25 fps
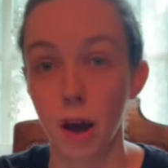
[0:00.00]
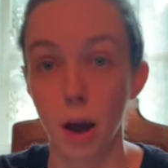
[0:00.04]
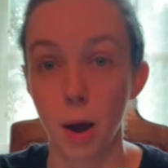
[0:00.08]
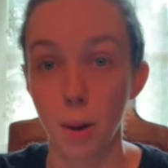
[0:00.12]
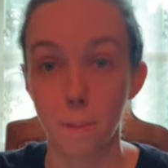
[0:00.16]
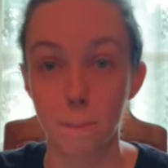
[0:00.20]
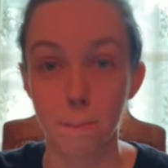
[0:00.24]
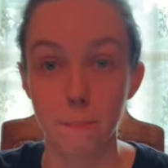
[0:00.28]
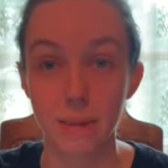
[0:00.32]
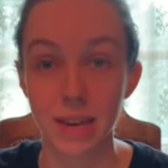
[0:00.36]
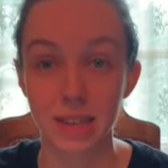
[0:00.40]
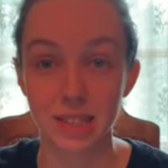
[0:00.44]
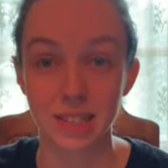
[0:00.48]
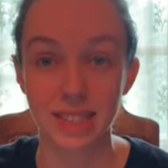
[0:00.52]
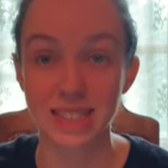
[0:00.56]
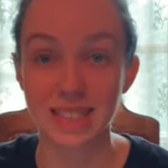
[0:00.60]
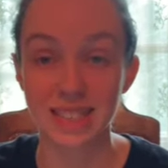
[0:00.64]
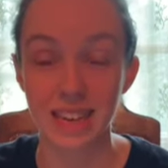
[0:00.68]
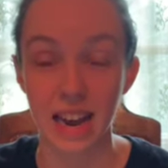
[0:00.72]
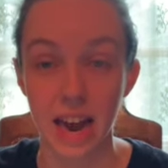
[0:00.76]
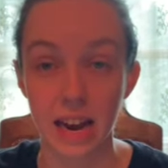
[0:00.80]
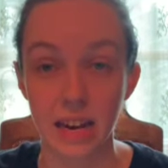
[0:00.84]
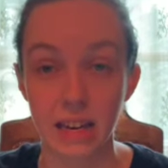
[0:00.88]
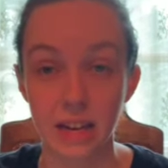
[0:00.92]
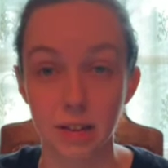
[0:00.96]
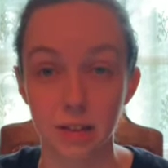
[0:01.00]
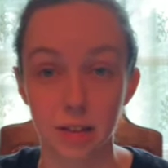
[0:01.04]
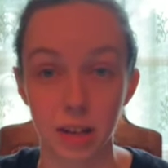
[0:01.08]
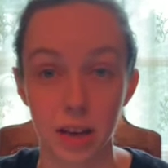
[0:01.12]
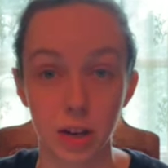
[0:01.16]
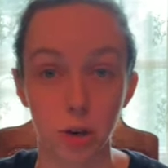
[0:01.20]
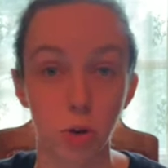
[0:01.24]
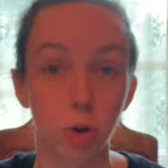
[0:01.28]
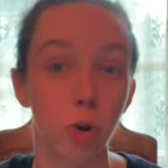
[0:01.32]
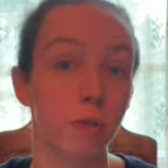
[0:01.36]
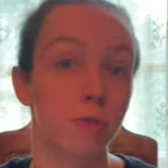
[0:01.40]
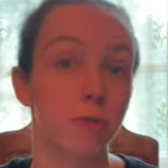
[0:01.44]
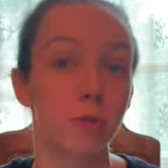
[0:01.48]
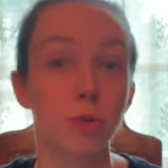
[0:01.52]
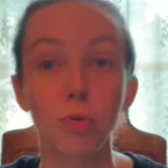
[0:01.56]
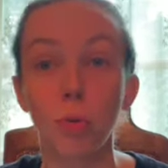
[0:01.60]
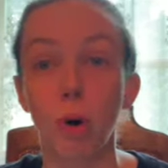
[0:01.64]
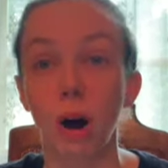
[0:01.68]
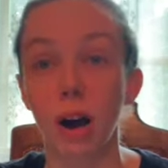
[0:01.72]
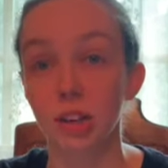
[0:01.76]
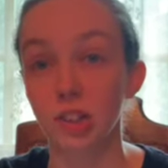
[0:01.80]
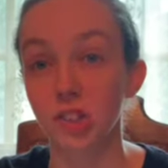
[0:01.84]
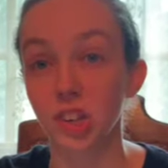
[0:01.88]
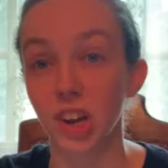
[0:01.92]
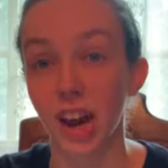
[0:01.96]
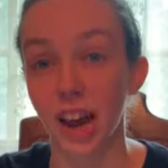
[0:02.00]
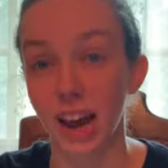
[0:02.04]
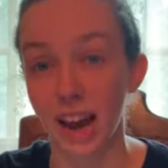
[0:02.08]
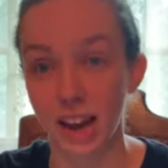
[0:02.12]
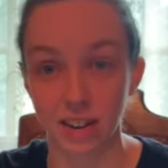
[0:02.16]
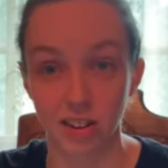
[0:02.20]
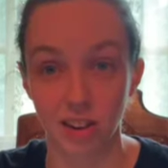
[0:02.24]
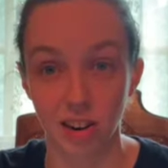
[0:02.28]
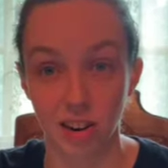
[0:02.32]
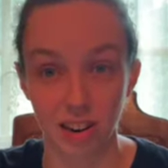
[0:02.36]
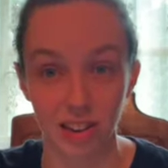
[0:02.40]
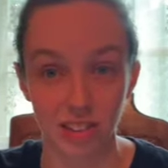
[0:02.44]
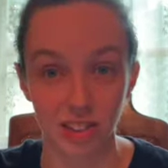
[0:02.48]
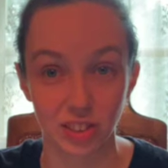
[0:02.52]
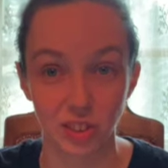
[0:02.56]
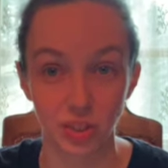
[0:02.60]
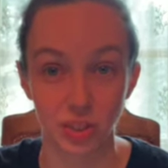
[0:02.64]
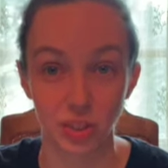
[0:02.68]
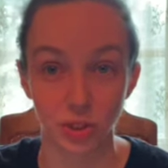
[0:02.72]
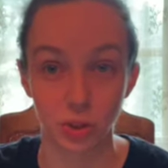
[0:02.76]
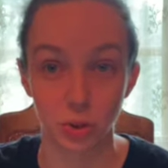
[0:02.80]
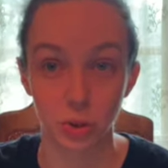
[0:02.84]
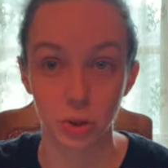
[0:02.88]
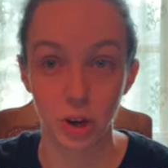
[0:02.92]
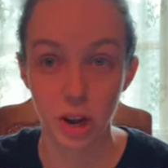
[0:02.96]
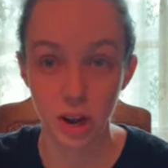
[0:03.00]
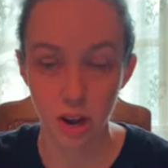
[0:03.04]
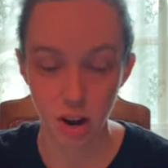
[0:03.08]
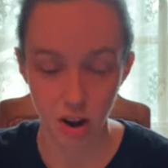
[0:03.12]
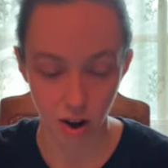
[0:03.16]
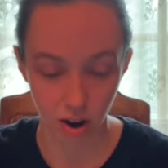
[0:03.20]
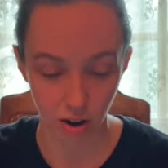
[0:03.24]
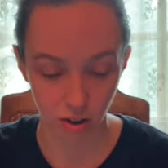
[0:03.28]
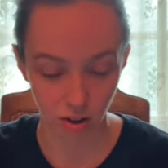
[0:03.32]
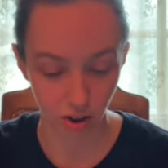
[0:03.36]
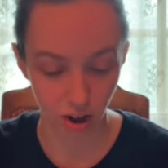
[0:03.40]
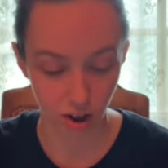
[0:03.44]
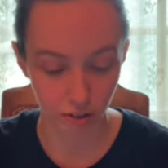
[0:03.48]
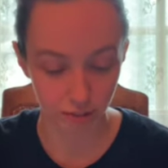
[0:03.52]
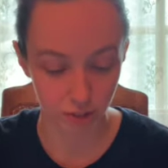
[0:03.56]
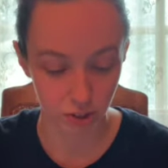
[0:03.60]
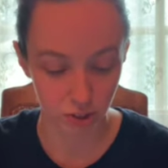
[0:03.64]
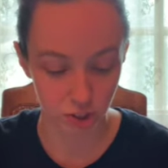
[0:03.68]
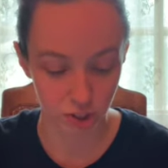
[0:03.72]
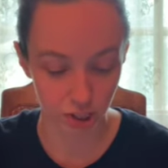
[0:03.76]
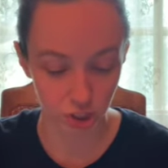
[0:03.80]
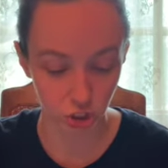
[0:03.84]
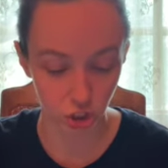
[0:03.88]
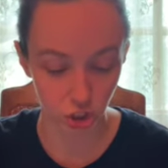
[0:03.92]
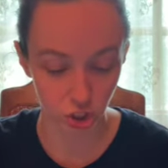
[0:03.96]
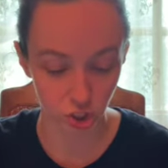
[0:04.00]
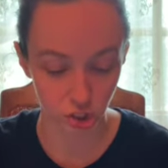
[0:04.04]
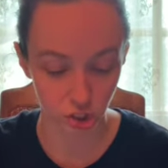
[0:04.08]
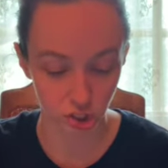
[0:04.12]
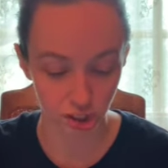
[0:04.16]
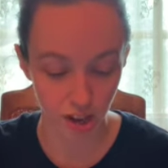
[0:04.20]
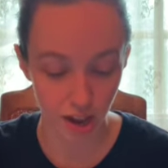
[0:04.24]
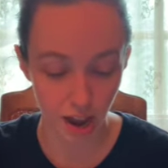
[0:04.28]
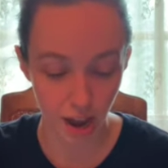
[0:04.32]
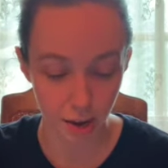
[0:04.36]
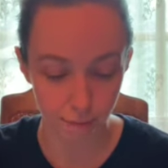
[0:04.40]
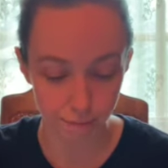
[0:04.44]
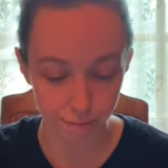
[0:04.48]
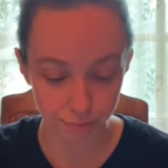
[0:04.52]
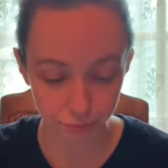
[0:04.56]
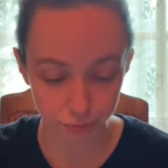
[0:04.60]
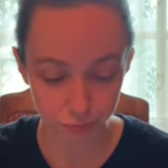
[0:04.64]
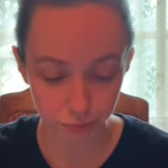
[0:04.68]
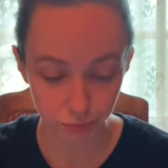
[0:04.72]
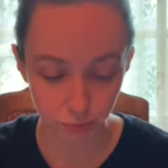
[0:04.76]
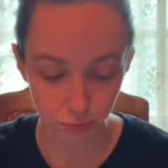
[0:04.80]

missed anything or if you want to add on to our conversation today.